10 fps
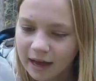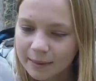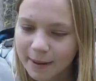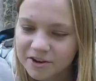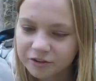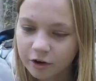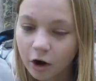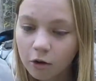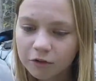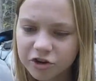I imagine
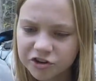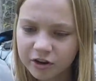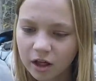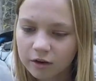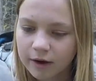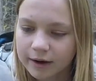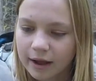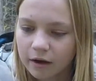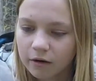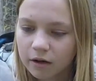they're, oh, they're changing color right
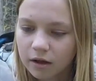now.